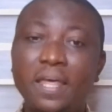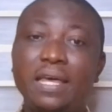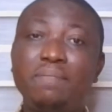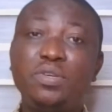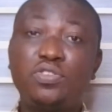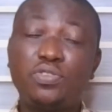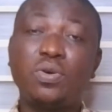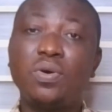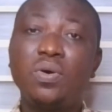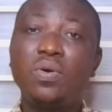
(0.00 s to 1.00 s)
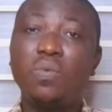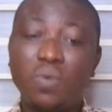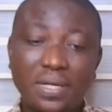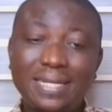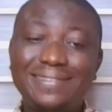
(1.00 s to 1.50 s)
and be sure
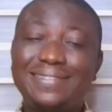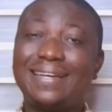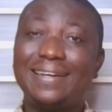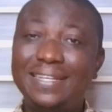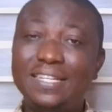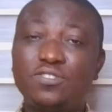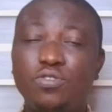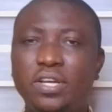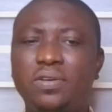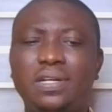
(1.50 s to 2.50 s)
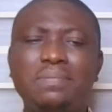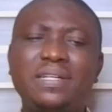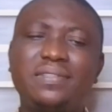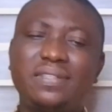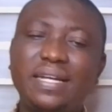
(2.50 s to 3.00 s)
what exactly is going on. Number
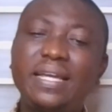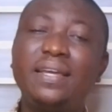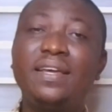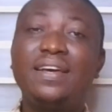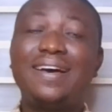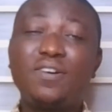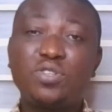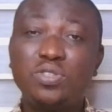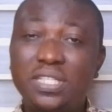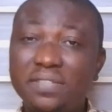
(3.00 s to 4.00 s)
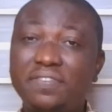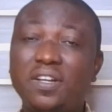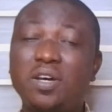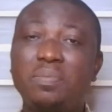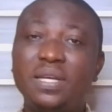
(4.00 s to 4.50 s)
three, how to
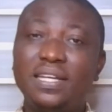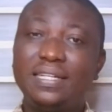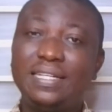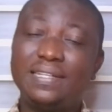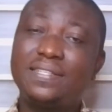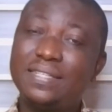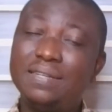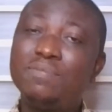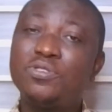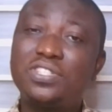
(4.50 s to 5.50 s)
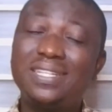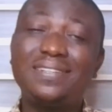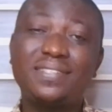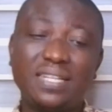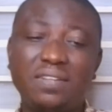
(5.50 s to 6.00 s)
develop this emotional
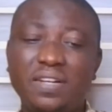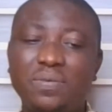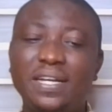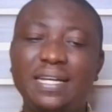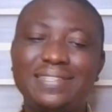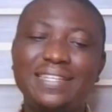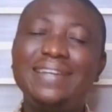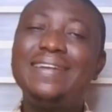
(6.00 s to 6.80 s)
self-awareness.